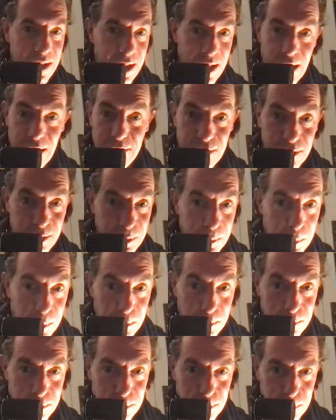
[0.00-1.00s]
I didn't
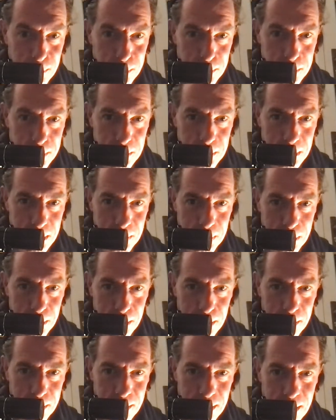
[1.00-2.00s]
want to ruin my
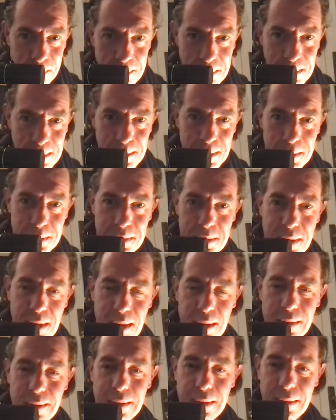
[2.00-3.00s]
program with
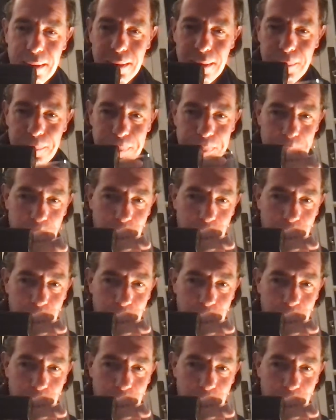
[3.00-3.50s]
that name.